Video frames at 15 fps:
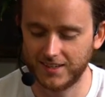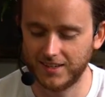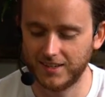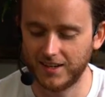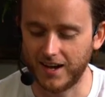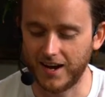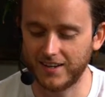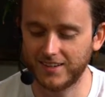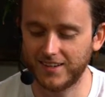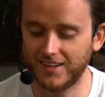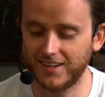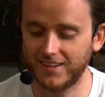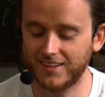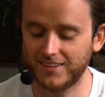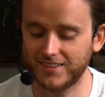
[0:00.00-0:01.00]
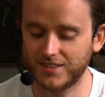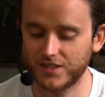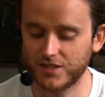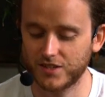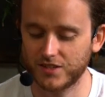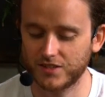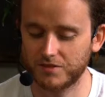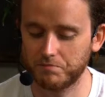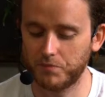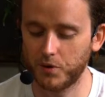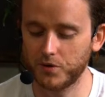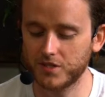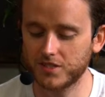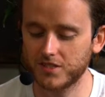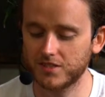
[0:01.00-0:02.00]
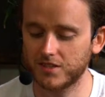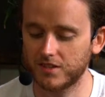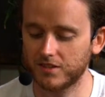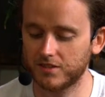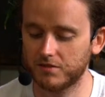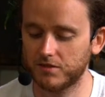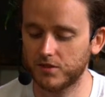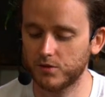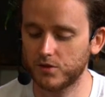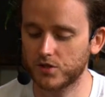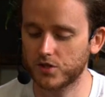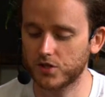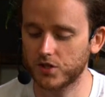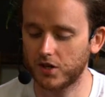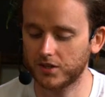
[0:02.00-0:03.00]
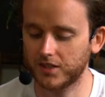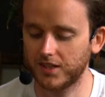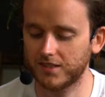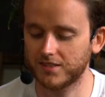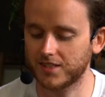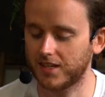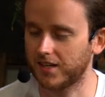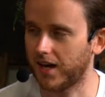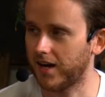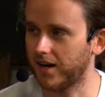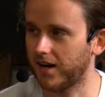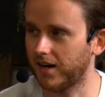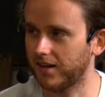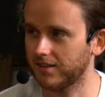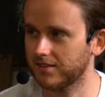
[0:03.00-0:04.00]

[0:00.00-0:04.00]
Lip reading: and bonuses to the shotguns and ARs.